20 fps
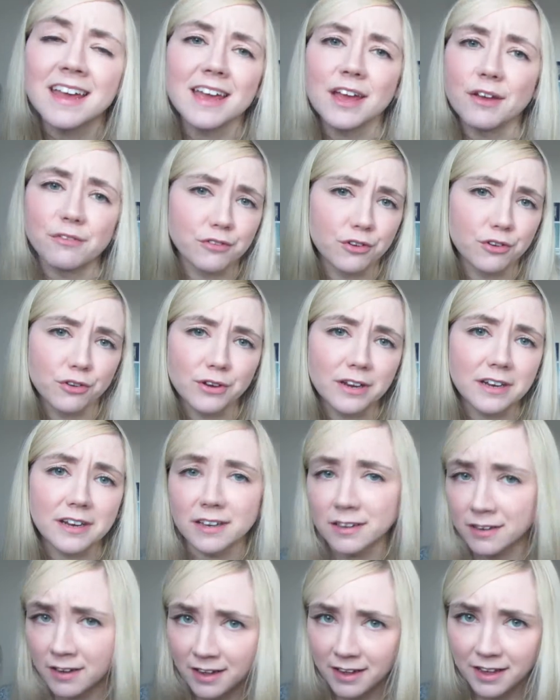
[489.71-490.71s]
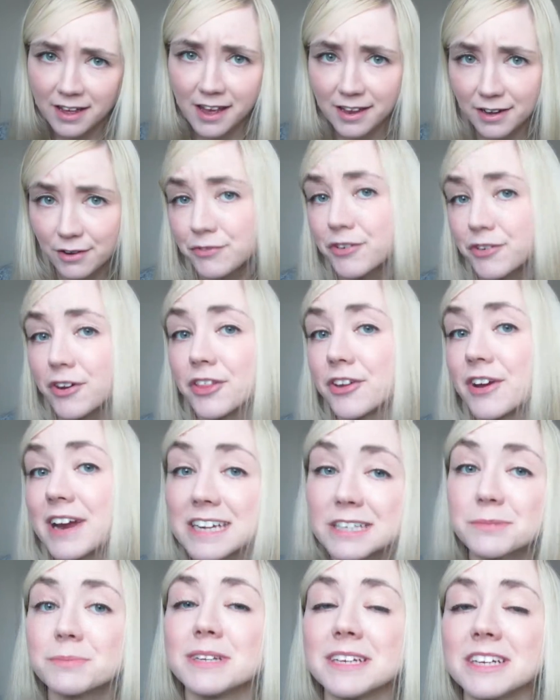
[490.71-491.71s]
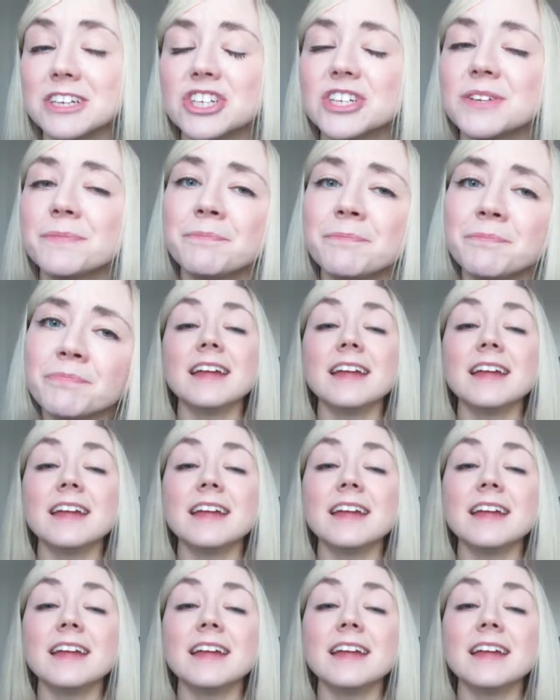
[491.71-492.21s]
if you needed any further explanation.